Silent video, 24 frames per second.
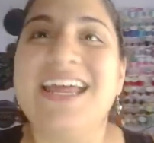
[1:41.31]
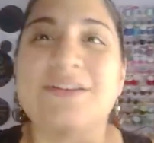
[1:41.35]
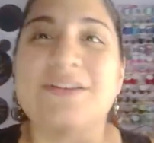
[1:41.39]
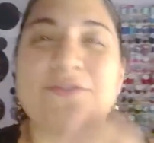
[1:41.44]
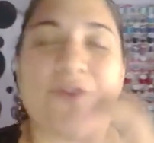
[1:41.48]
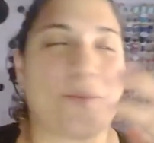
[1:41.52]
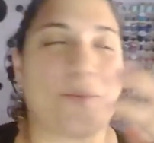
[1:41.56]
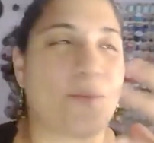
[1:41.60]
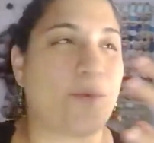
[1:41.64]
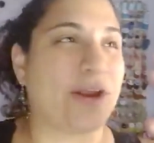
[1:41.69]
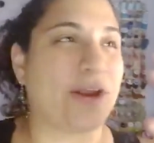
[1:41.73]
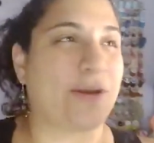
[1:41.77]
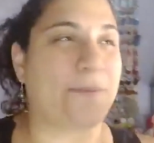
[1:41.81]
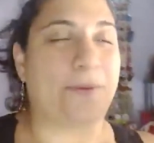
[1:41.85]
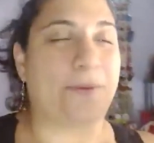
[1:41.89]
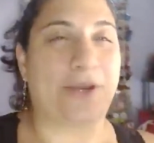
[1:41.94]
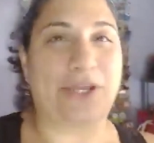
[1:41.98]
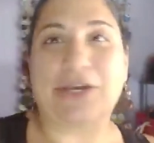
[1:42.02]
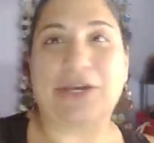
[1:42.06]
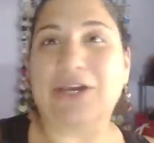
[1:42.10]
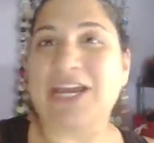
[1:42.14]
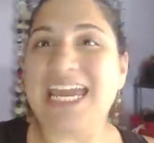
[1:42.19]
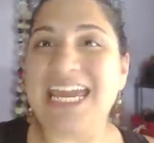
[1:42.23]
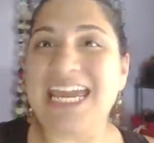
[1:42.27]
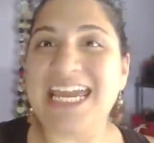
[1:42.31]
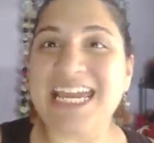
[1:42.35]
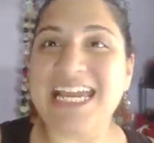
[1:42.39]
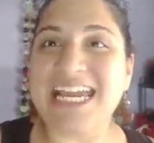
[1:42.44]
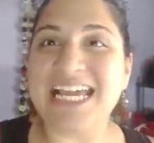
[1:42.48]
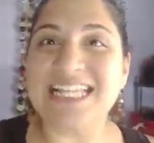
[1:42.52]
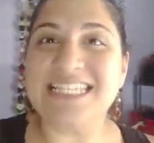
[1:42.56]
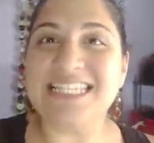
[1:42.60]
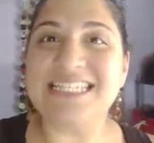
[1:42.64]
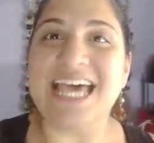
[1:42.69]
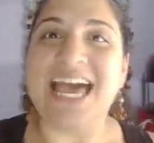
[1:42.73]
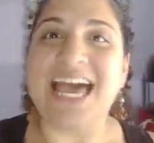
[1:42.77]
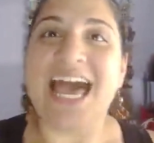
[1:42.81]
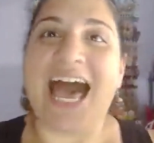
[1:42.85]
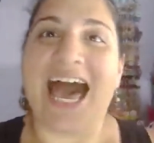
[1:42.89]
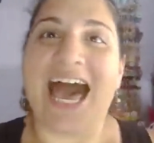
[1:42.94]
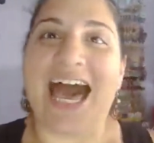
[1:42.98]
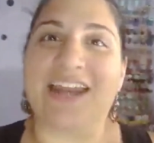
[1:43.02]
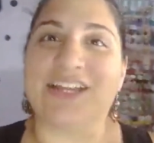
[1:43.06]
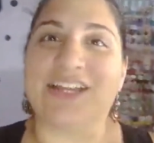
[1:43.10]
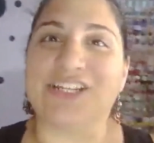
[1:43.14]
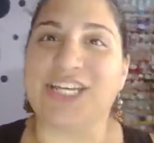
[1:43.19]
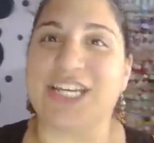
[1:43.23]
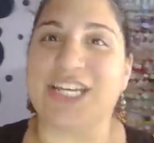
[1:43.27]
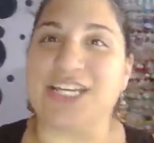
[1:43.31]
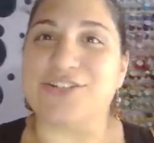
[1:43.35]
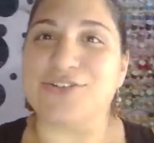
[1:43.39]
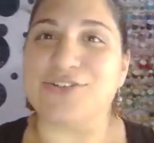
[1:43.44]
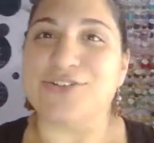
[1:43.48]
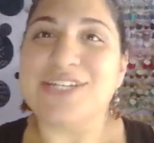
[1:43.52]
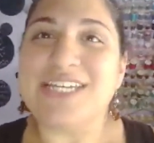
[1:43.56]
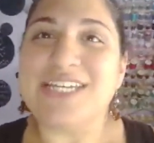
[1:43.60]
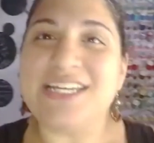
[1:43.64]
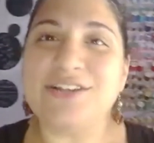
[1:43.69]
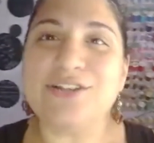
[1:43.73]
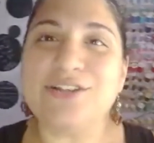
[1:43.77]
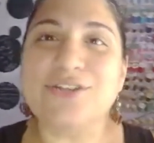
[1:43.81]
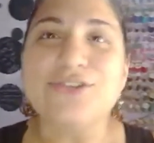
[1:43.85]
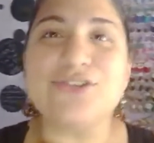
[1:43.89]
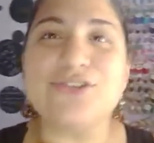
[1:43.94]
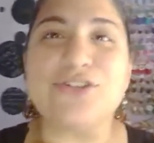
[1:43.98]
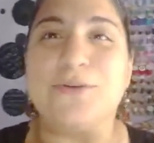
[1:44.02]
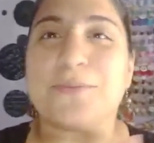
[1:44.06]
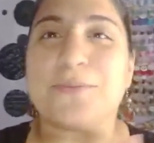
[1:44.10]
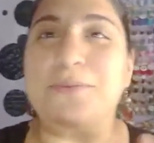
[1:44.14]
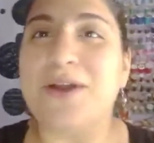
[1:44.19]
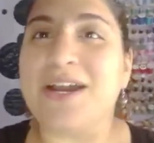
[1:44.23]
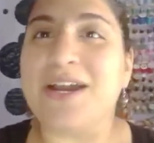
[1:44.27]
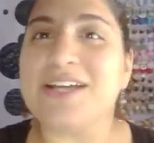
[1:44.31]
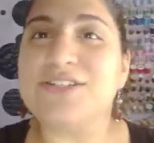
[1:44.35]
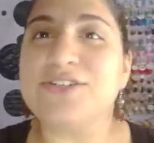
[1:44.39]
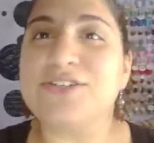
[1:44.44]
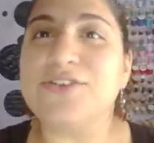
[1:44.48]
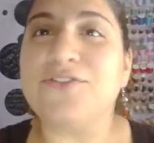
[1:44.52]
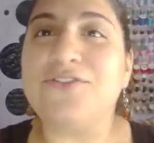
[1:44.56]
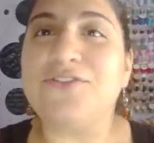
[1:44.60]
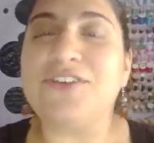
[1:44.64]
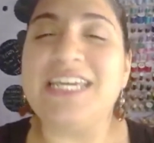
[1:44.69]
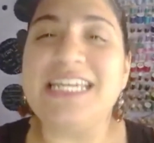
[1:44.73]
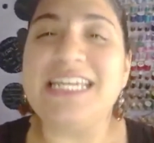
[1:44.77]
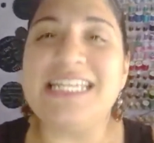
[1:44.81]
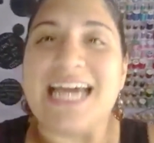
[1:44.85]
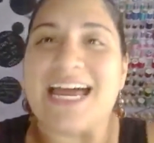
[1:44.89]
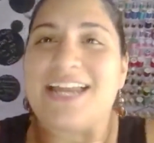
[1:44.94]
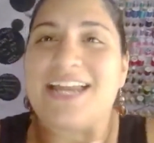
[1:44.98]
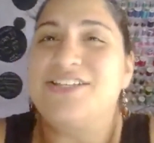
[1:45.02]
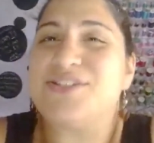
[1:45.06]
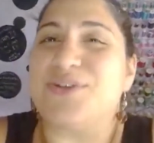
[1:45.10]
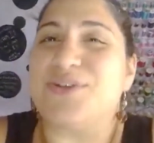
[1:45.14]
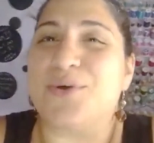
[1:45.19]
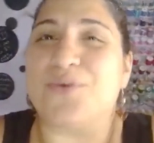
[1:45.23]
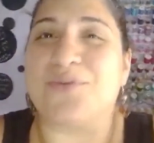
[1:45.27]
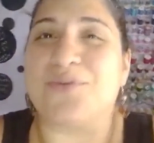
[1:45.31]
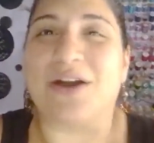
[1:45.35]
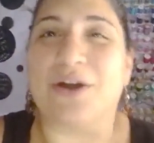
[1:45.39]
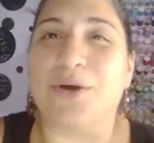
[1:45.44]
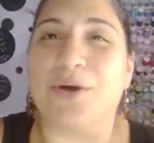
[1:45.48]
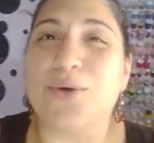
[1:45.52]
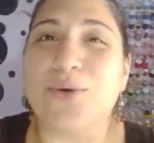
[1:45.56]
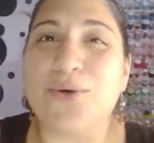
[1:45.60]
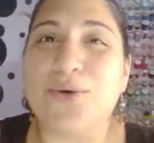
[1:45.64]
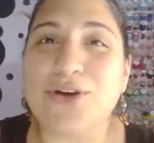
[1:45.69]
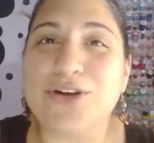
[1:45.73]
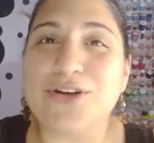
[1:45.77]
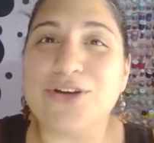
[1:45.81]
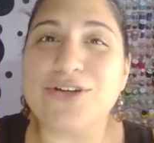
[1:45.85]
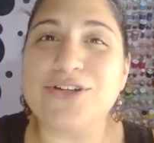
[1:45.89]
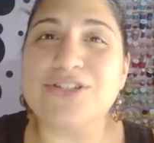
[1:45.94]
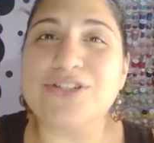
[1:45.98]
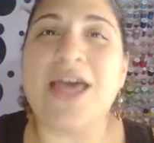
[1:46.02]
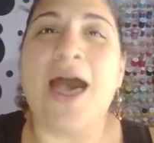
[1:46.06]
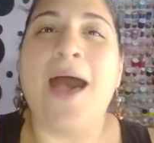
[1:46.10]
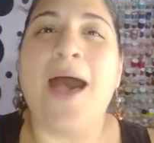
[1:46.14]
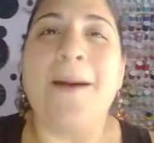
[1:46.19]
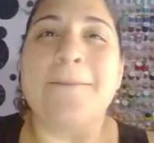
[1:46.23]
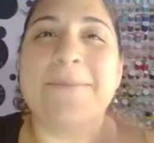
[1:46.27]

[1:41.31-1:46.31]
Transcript: From where to put your hands, how to change your needles, your presser feet, how to sew around corners.